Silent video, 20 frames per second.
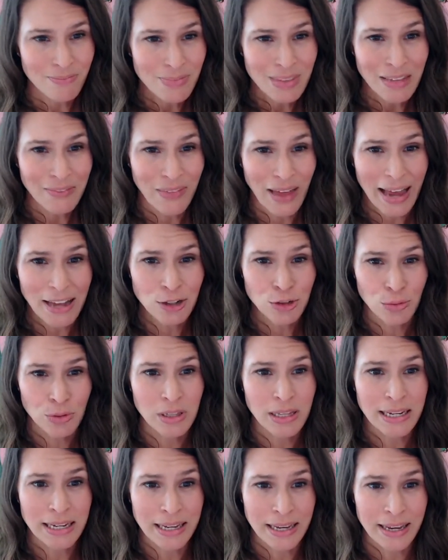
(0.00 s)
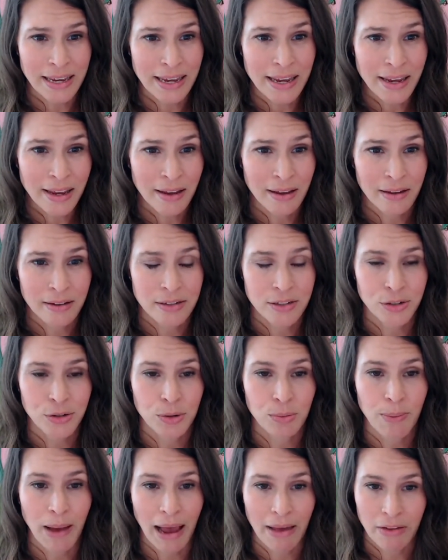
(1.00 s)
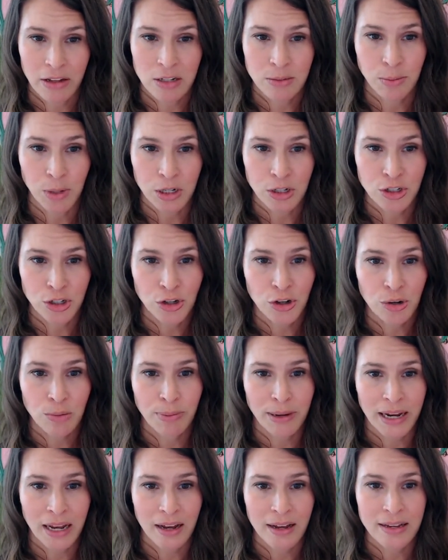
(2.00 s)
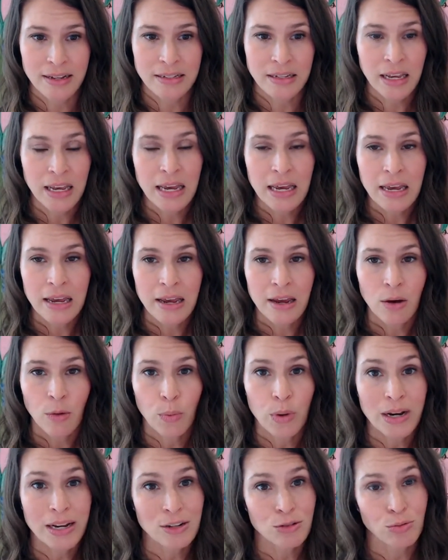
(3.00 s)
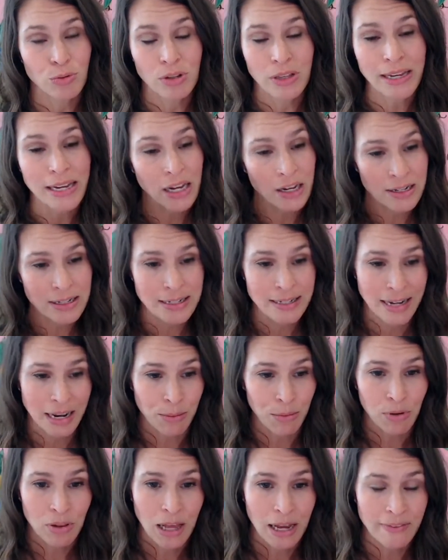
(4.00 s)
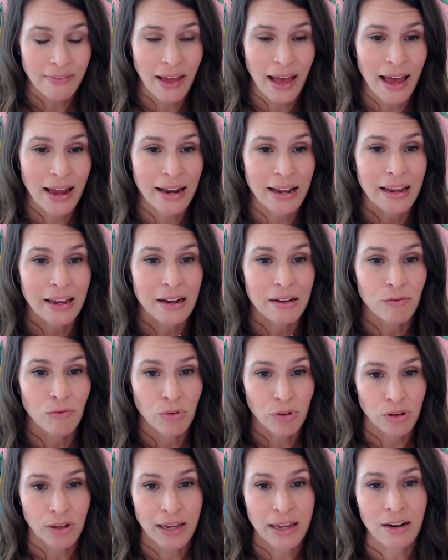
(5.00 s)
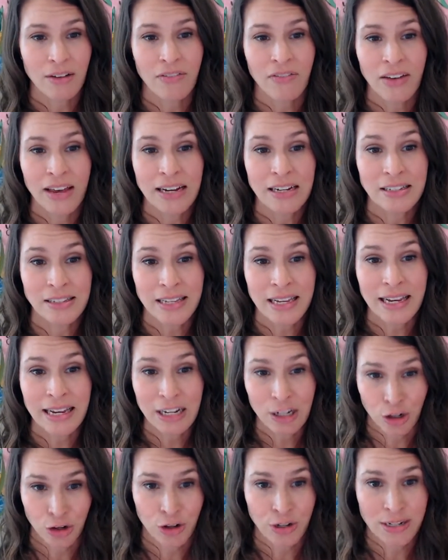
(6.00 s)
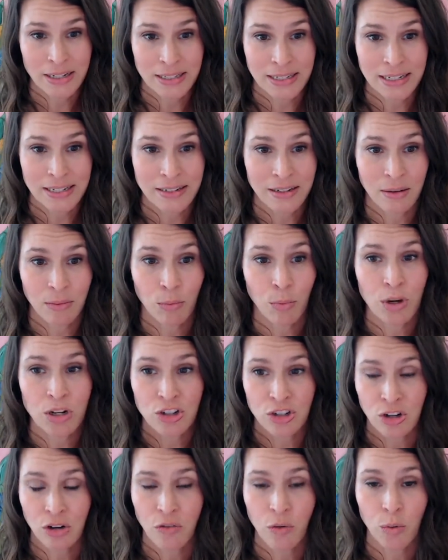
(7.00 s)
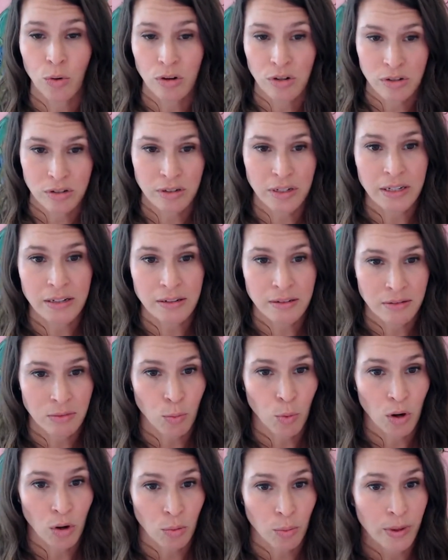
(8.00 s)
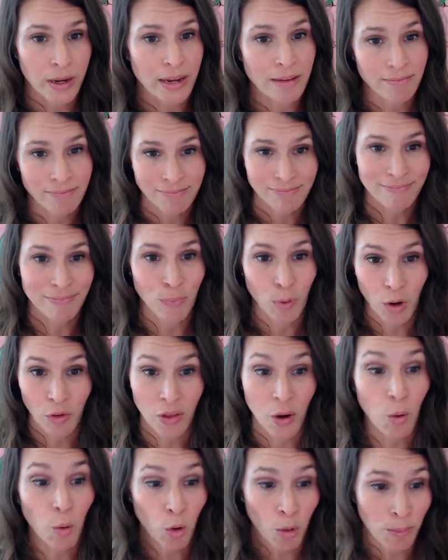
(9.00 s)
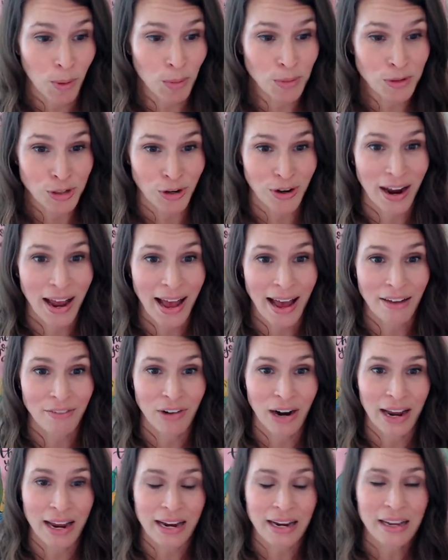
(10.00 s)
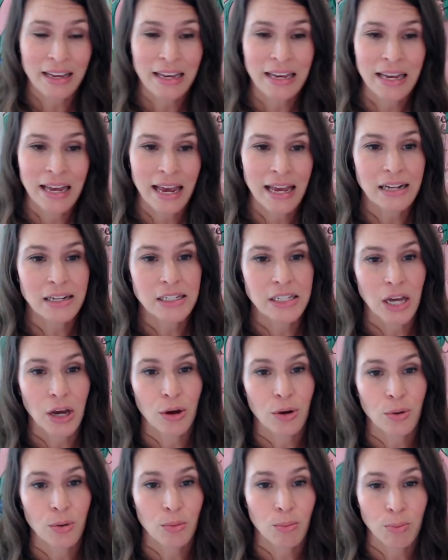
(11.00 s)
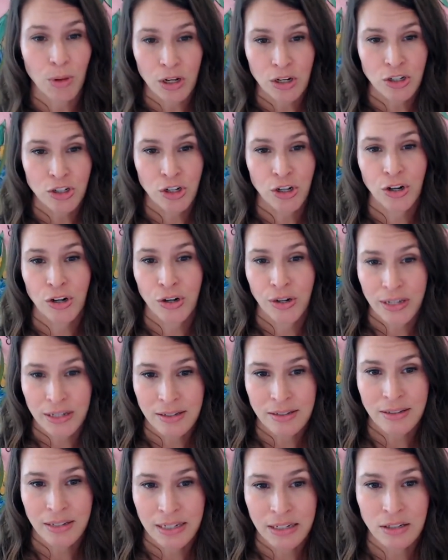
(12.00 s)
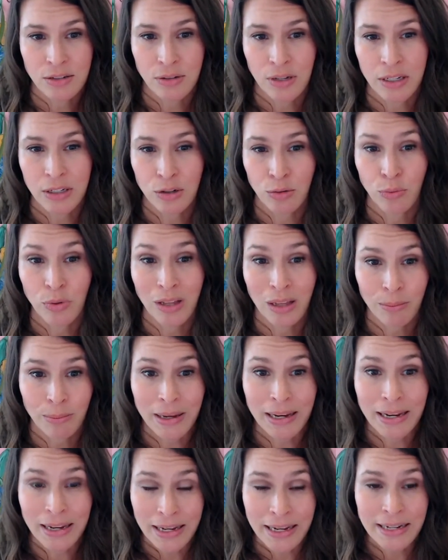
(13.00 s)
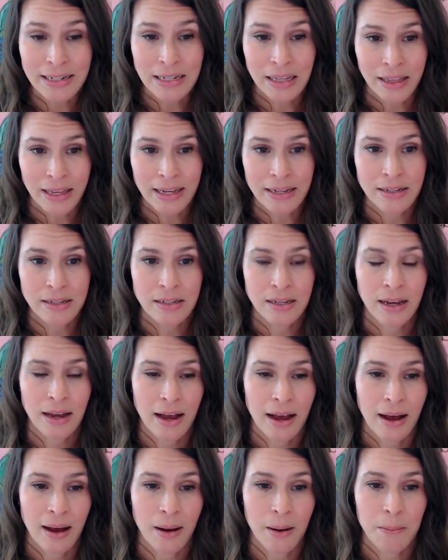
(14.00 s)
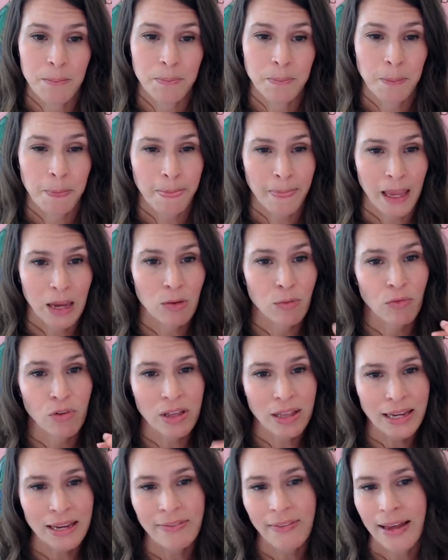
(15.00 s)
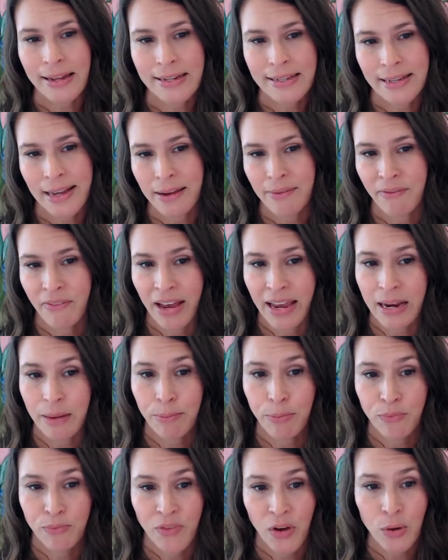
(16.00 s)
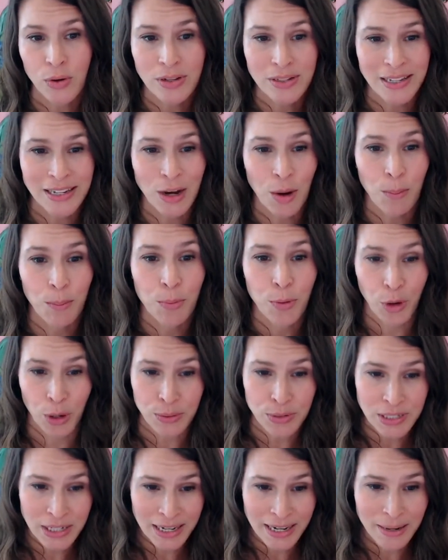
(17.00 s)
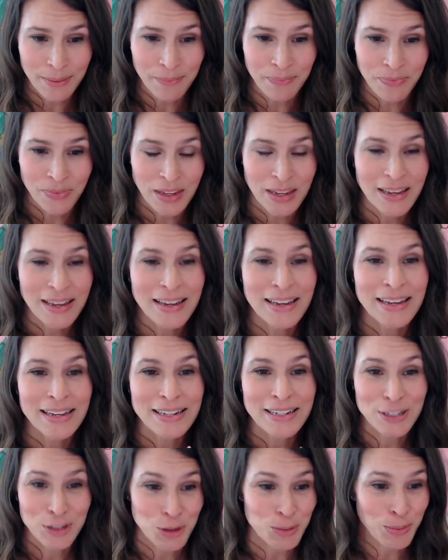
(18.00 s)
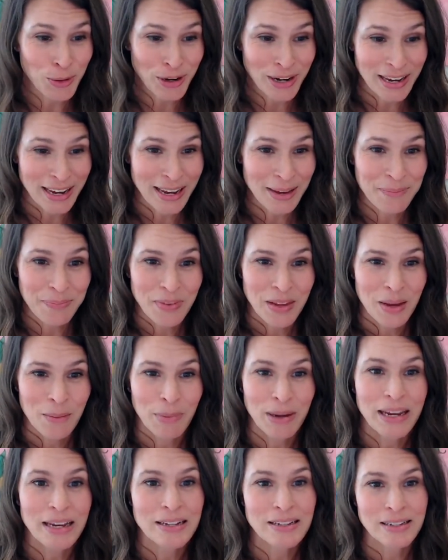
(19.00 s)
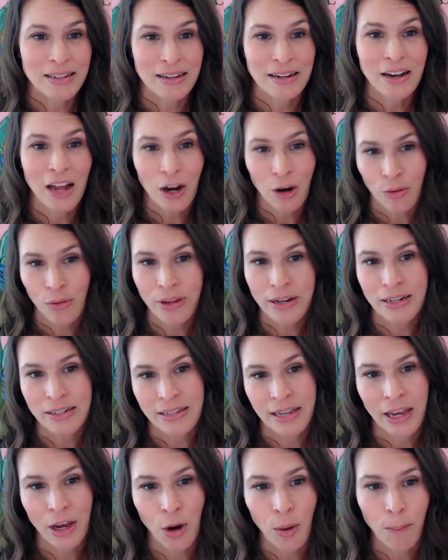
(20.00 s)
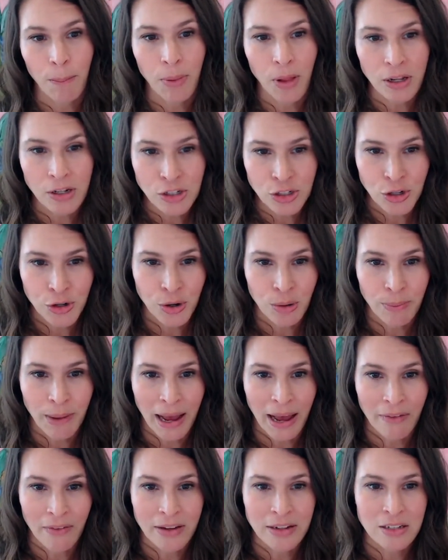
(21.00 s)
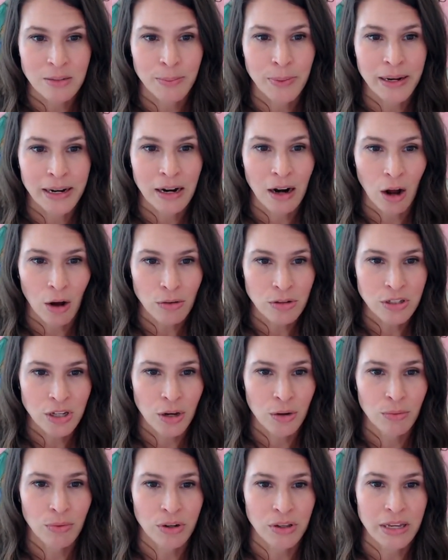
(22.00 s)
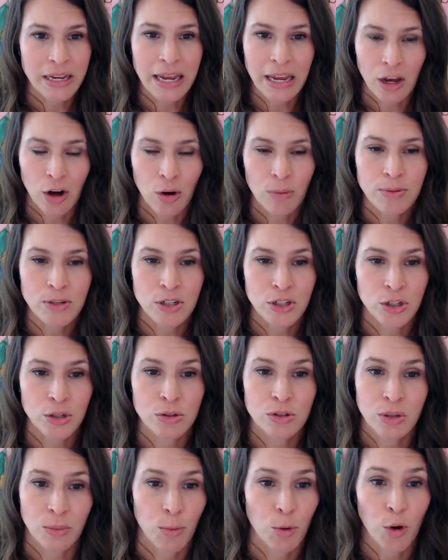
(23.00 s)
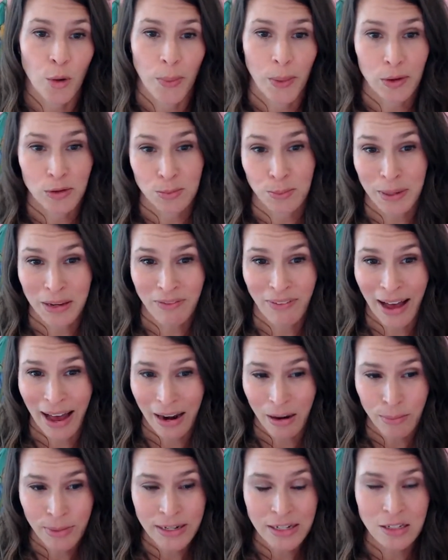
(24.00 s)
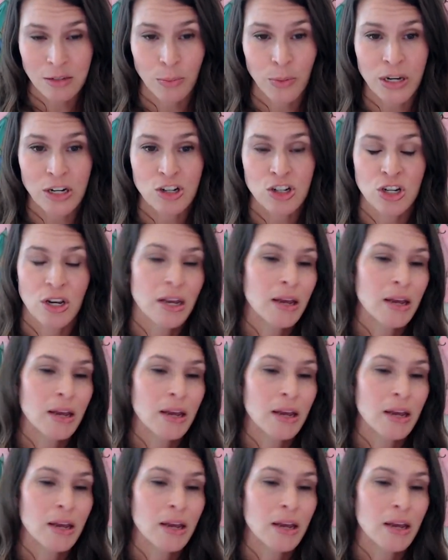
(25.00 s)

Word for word: that's really key to balance blood sugar because when it's really unstable like that, it it affects the endocrine system, which of course is where we where the hormones are at, right? And so blood sugar is is is a really big key to this. Um, and really in that same vein, focusing on protein super key because not only does it help blood sugar balance, but it also really helps to support those B vitamins, which